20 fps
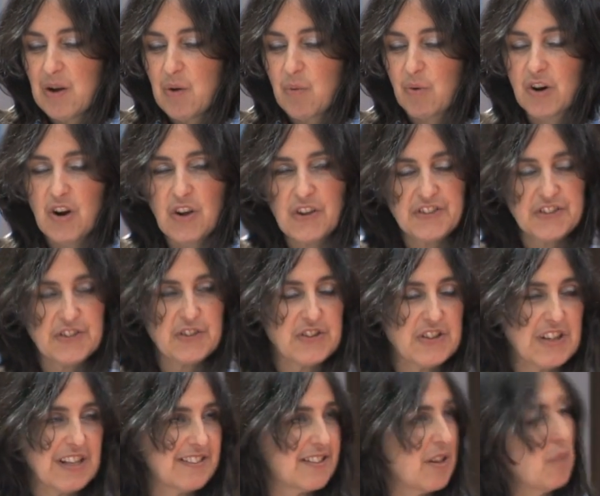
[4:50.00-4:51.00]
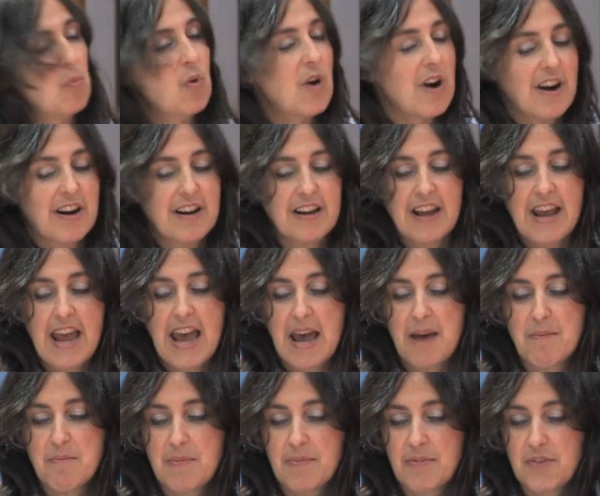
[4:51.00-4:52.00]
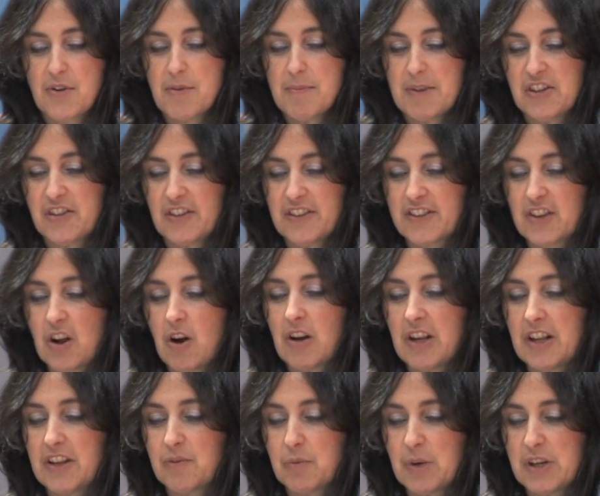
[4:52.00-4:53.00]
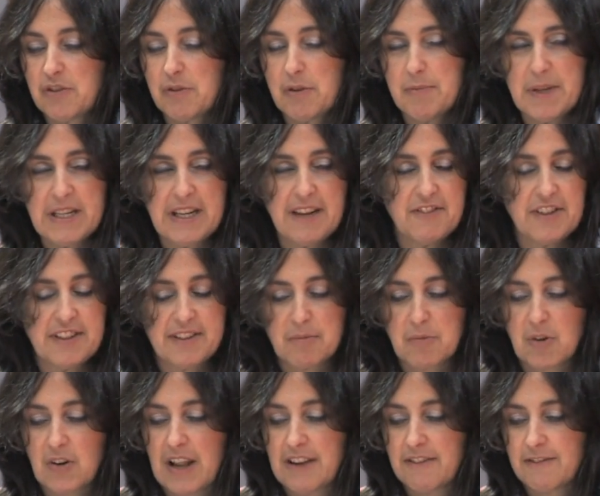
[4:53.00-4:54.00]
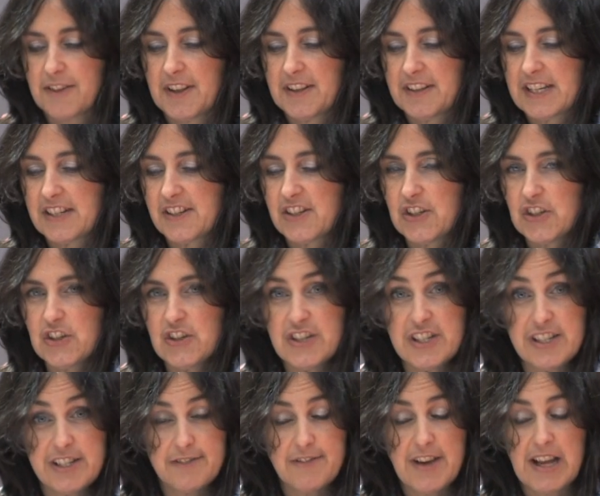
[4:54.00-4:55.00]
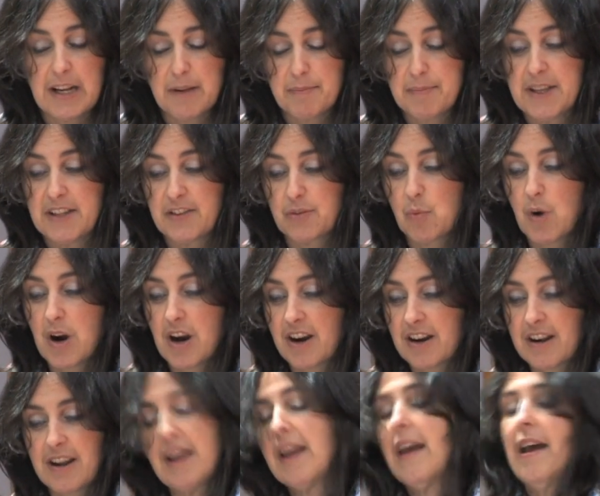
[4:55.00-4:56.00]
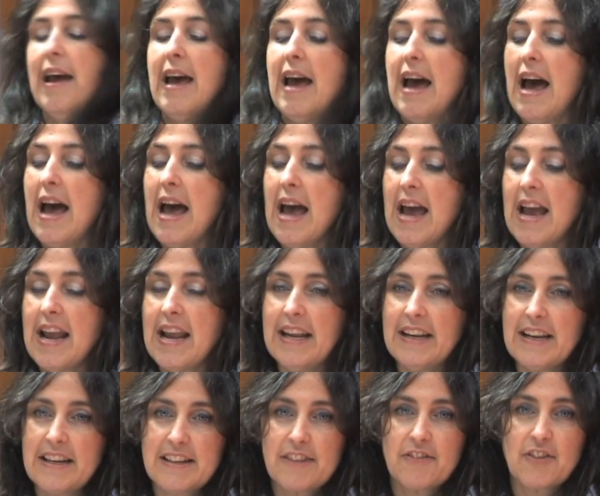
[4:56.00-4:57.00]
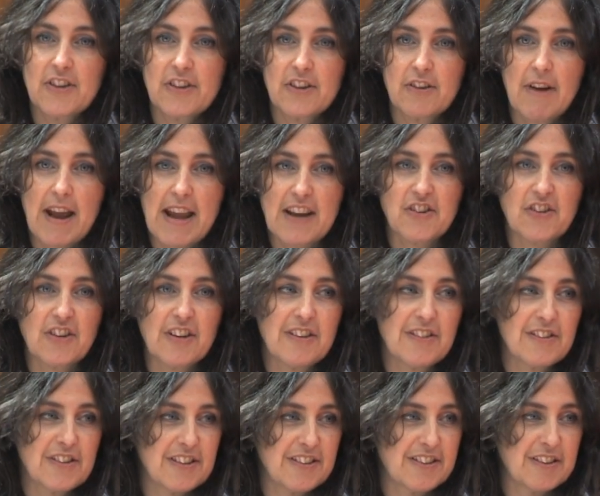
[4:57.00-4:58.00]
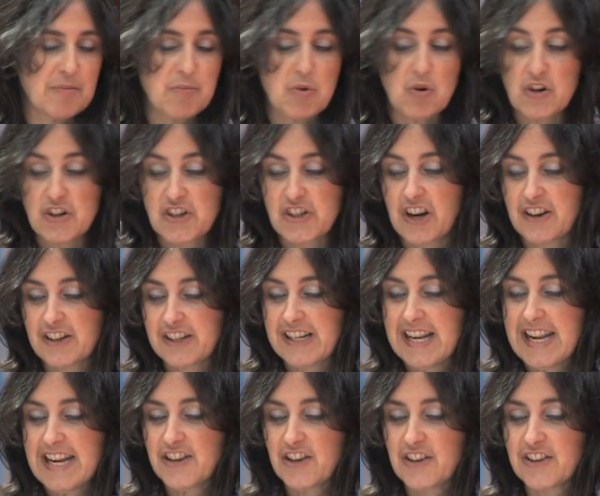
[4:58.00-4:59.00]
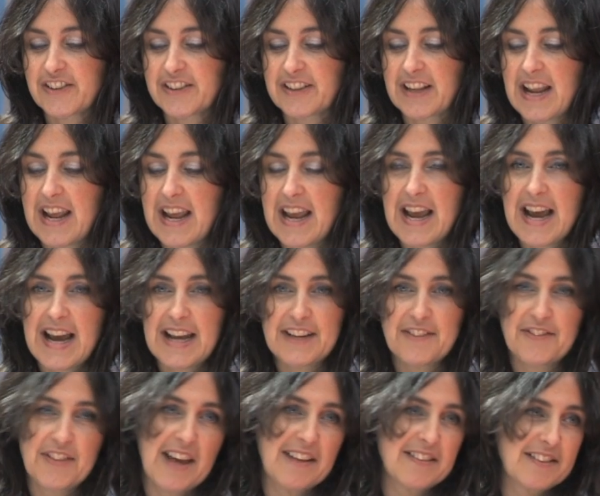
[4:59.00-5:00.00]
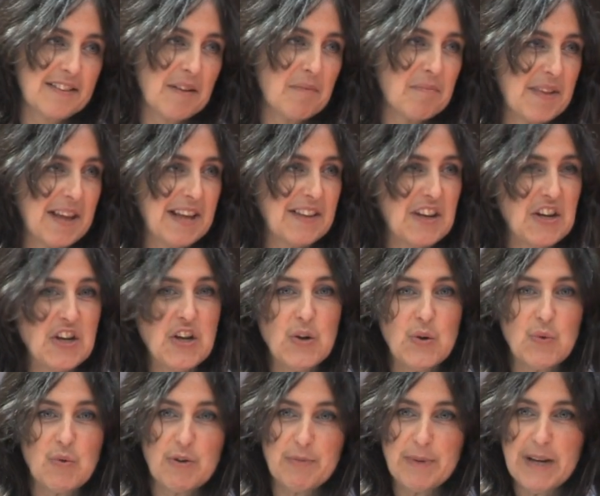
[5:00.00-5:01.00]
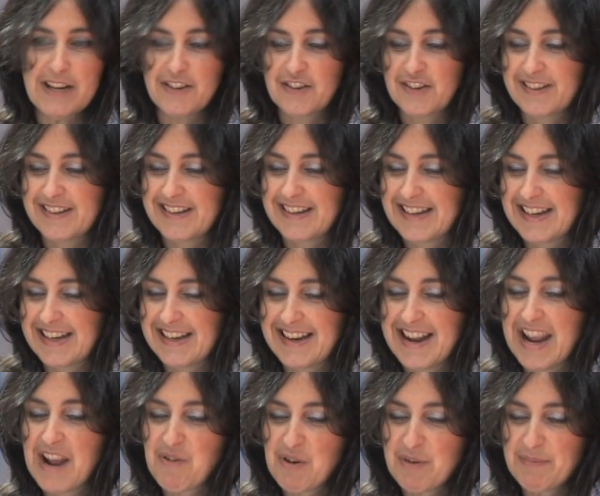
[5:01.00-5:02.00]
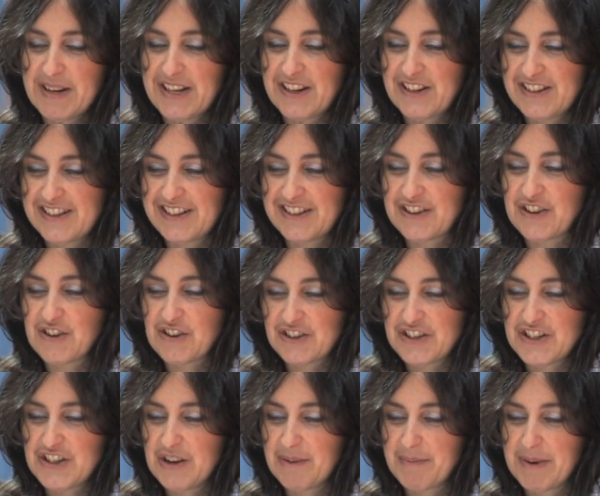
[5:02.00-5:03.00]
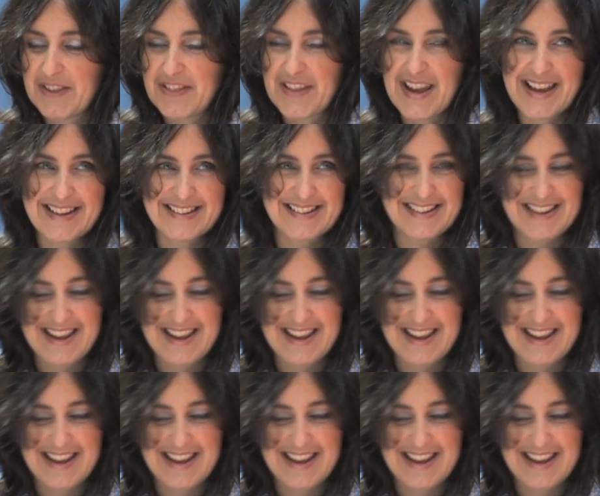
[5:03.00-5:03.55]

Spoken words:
We're also doing some work through Mission Scotland, which we've been given some grant funding to do, to develop this work in a different direction to support church leaders And if that's something that you would be interested in, it would be good to talk to you about that